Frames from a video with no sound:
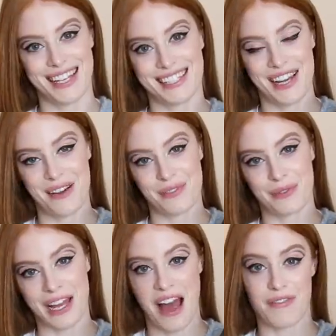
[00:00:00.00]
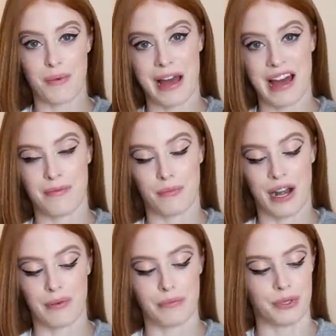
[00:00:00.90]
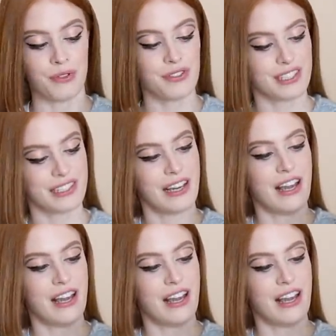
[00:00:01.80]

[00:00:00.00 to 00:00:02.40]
Next up, we have a pair of brown boots.